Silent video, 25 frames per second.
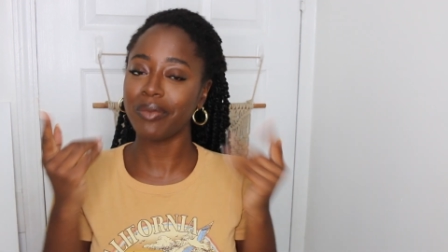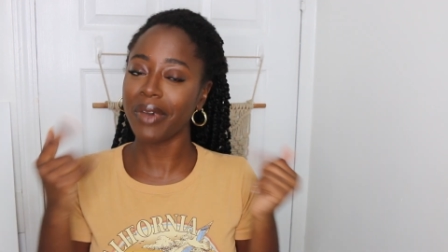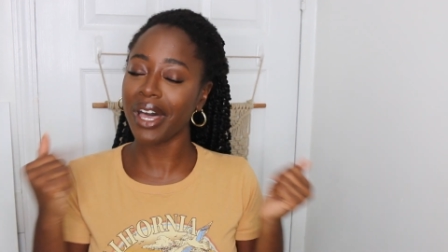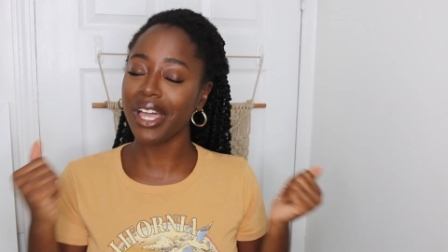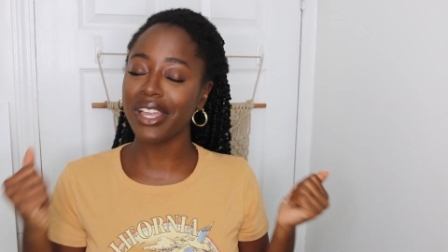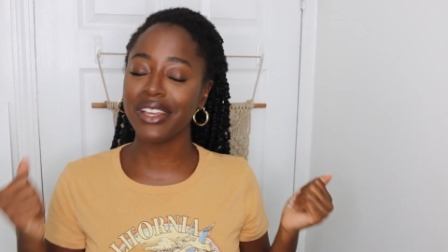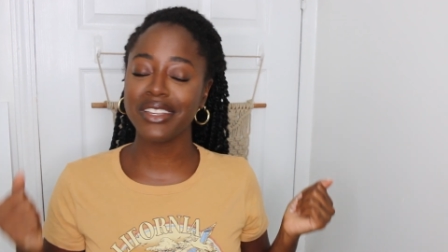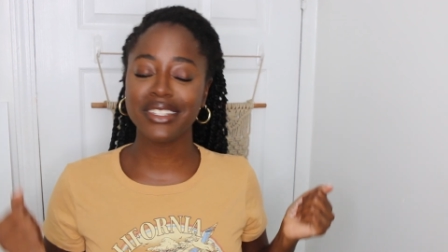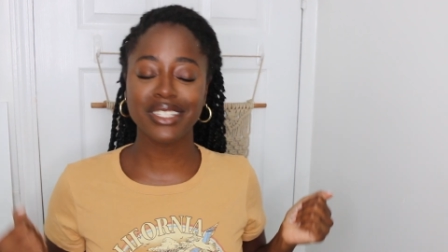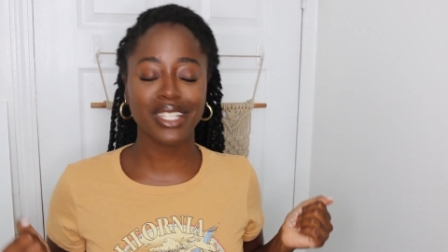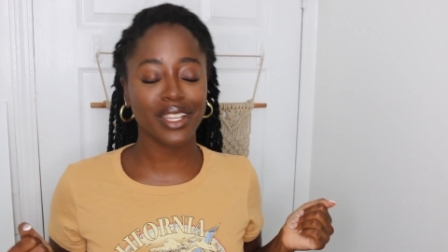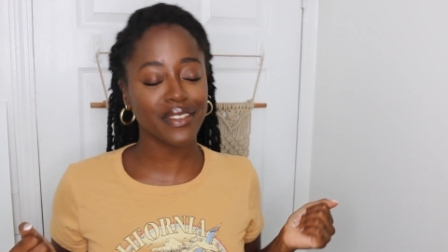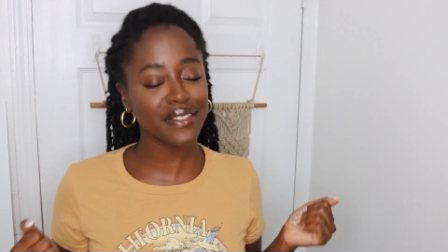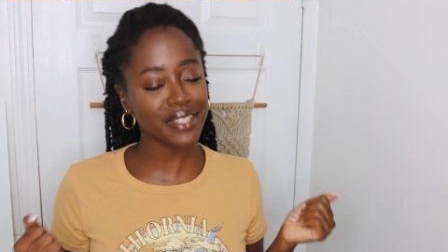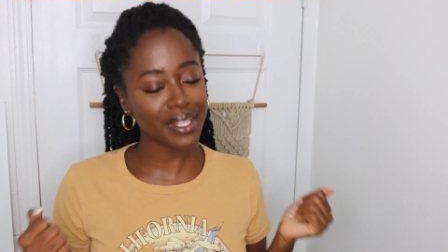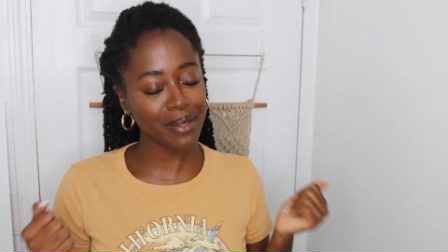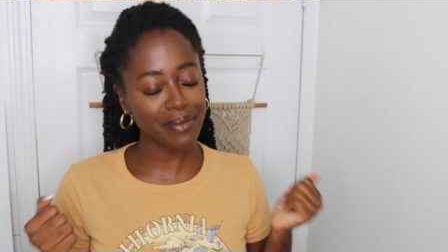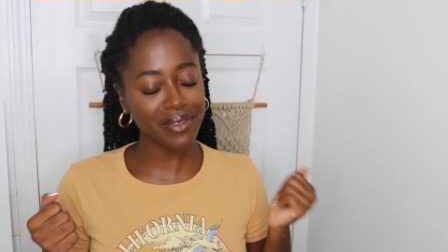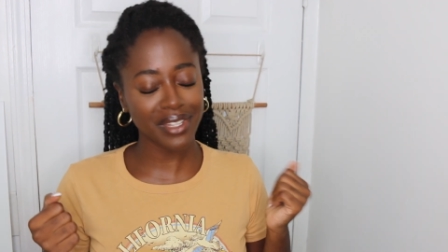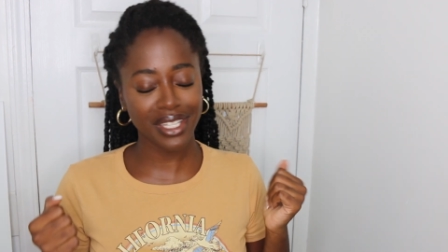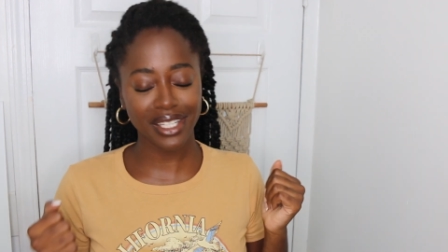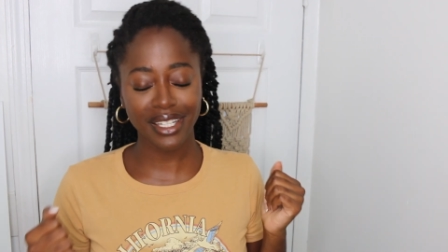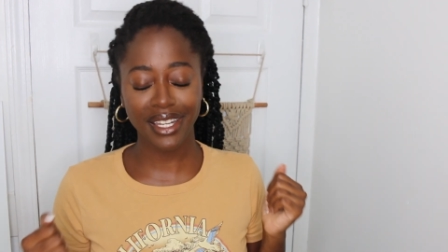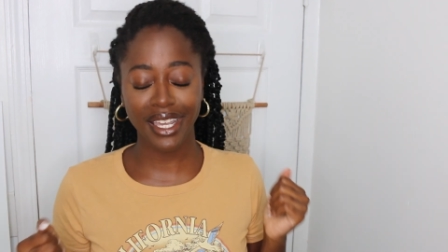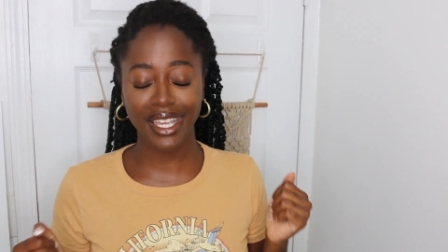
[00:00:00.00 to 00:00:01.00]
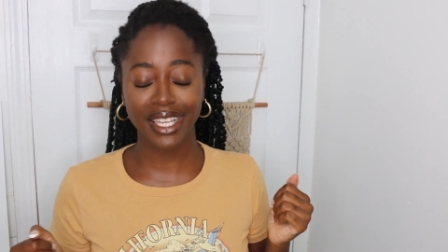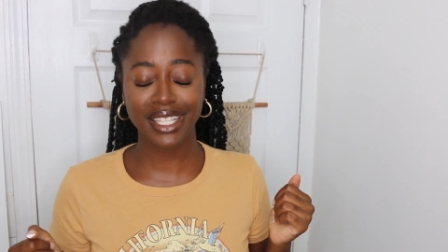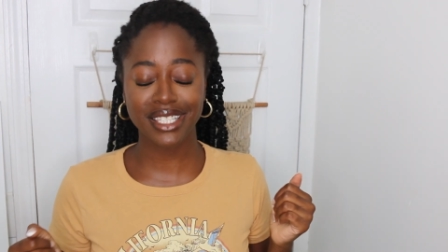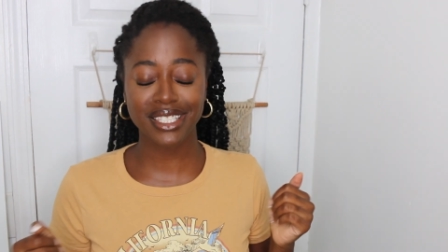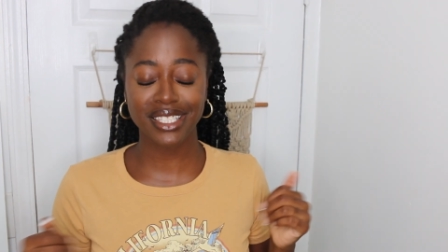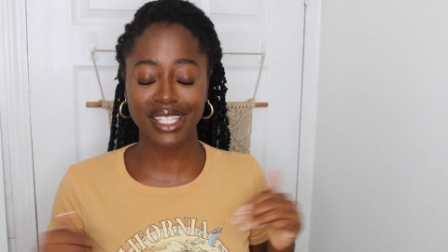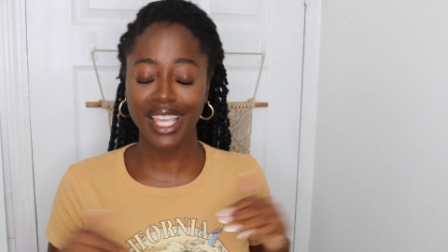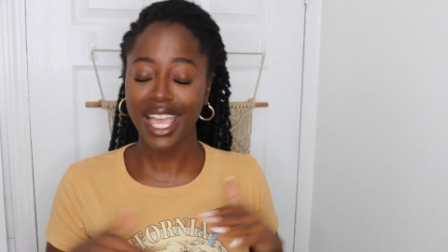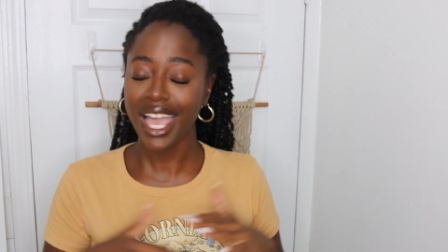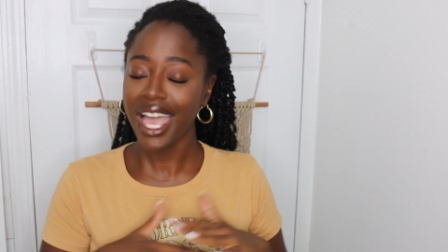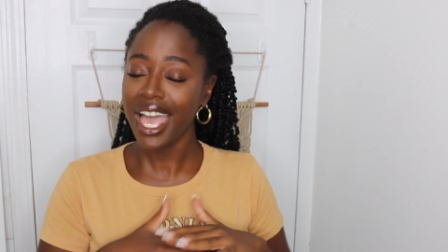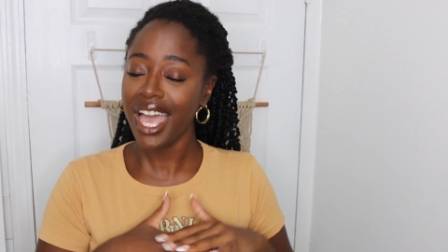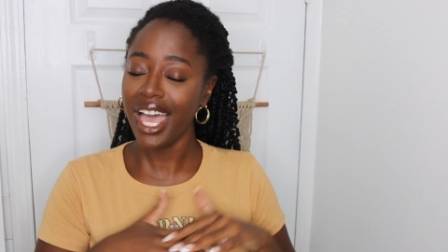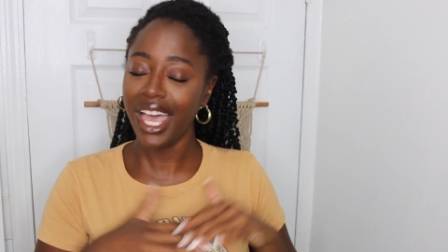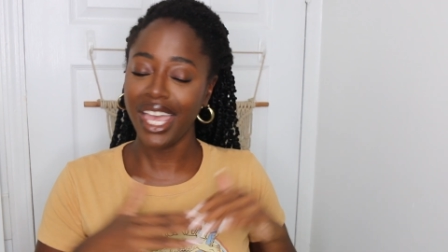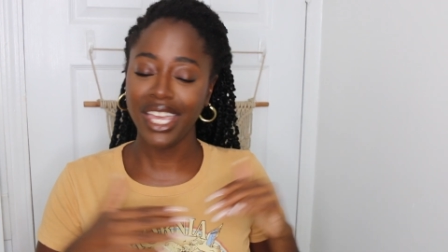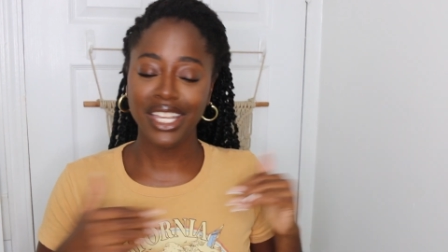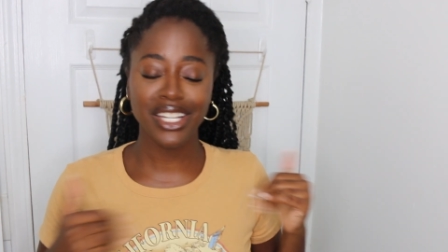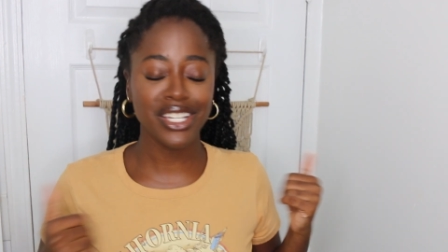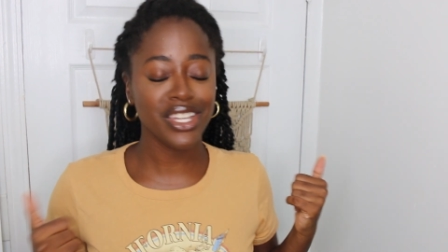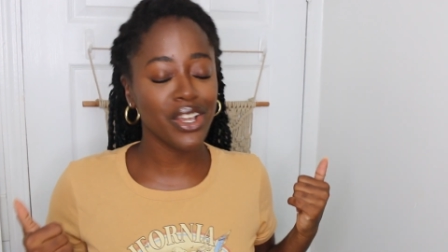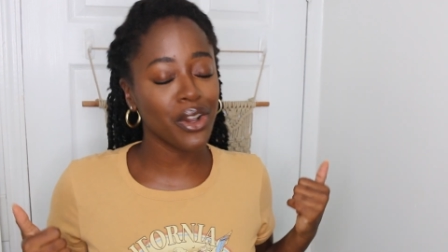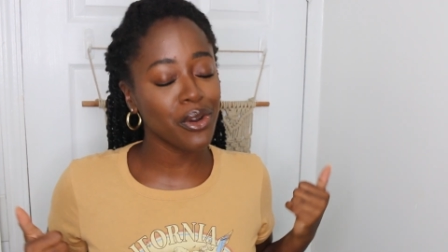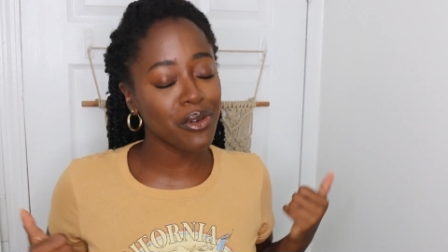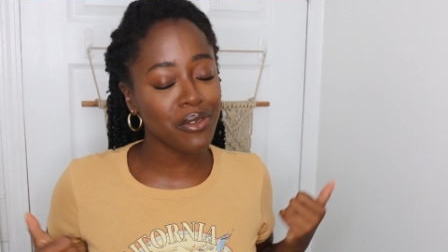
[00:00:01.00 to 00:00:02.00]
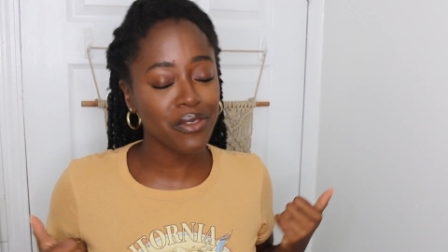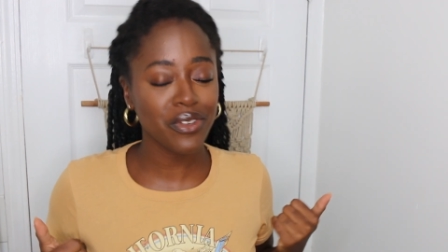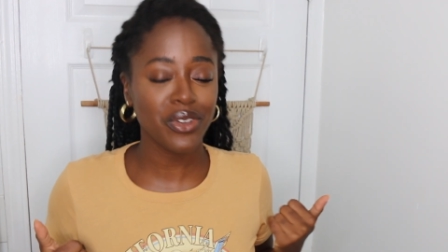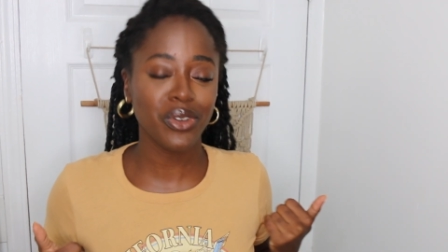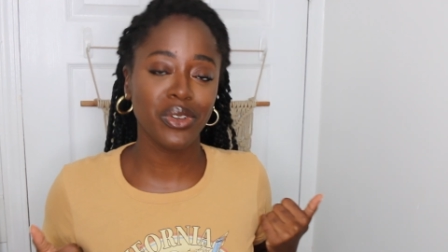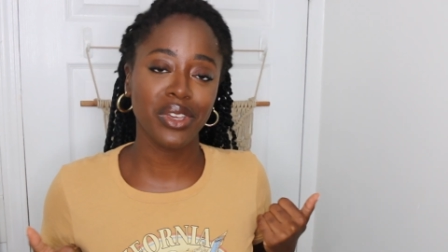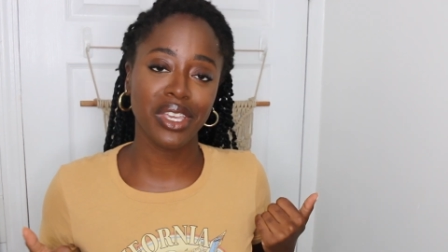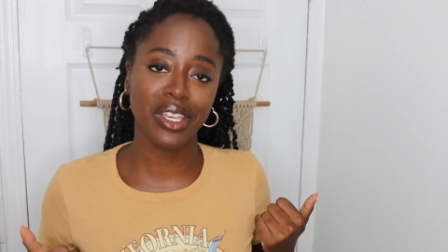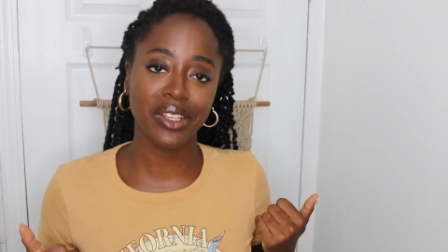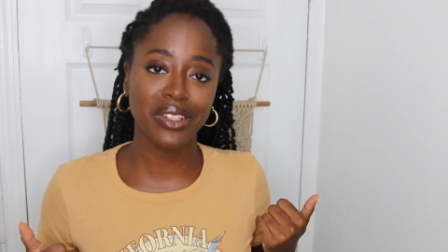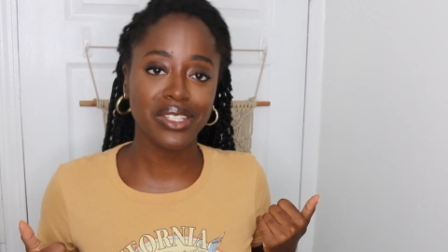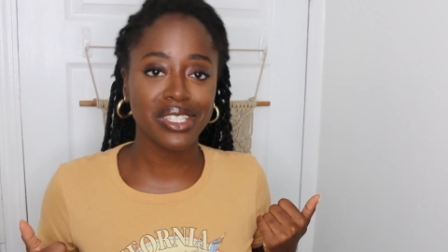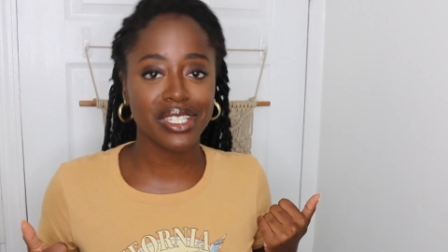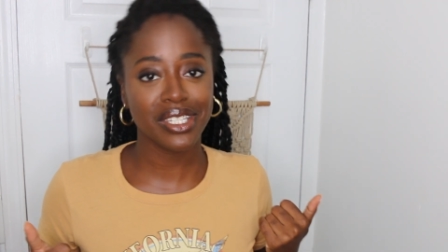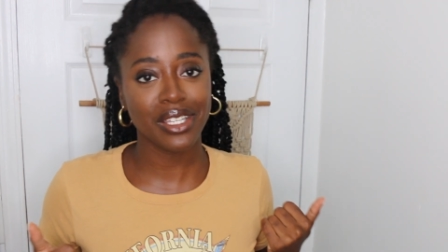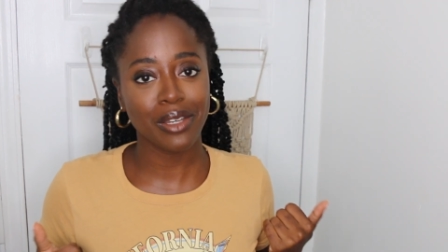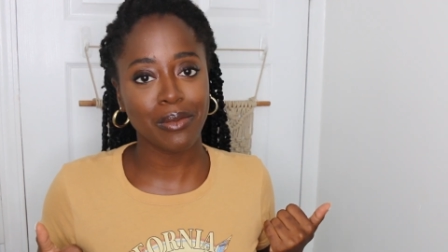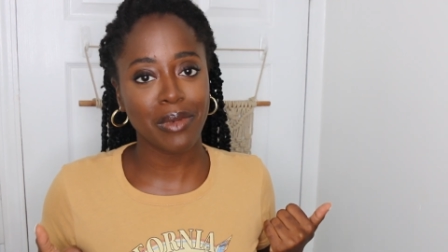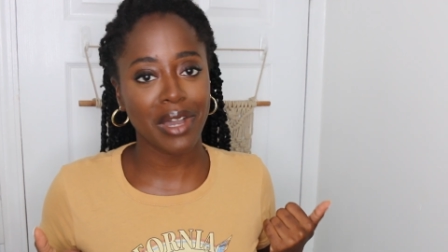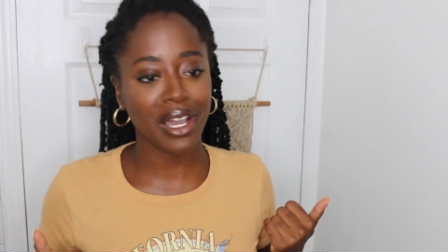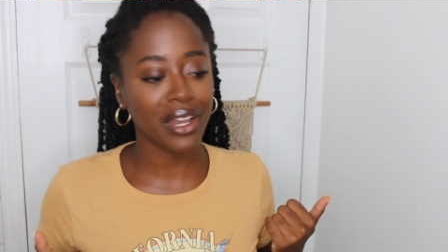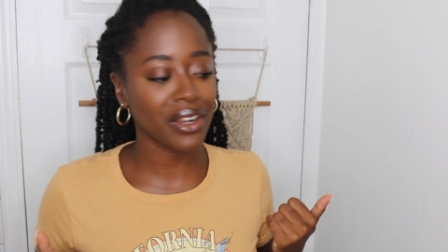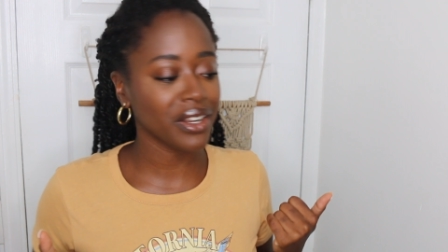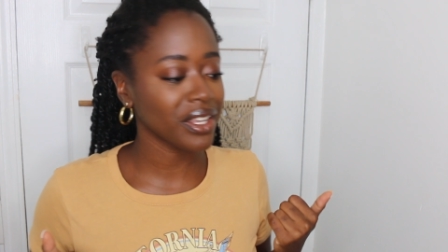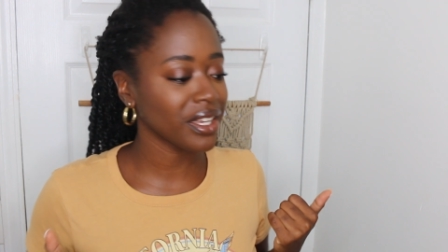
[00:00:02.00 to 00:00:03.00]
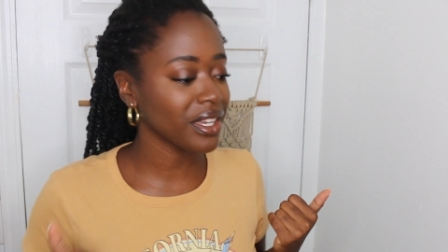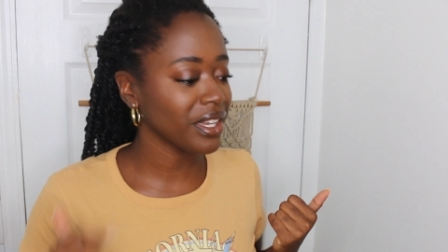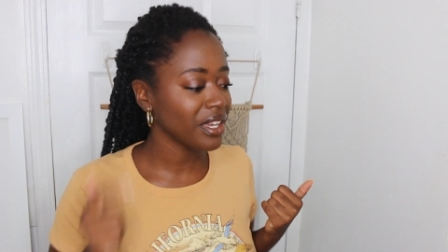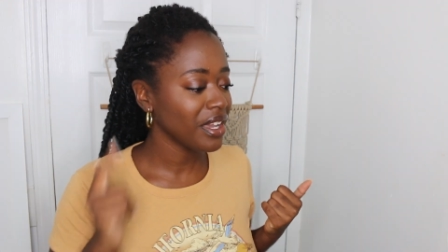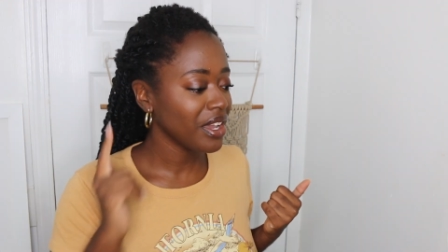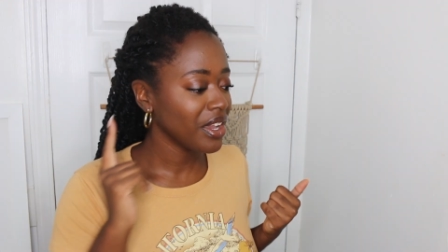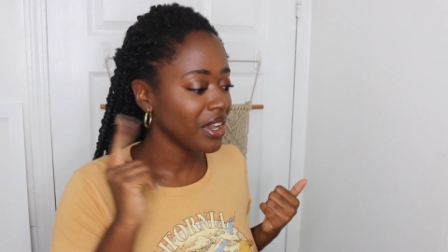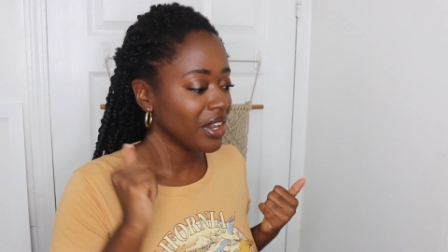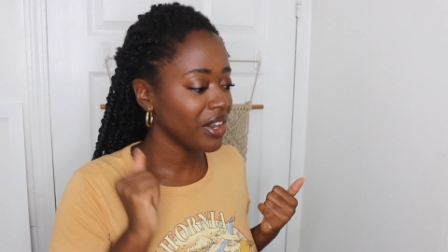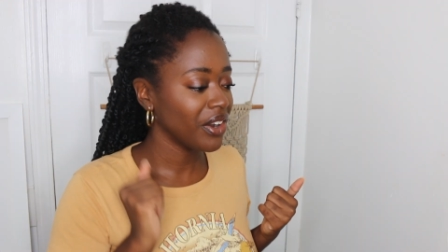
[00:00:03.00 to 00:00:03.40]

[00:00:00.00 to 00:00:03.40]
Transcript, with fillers: Buy yourself something nice and don't feel guilty about it.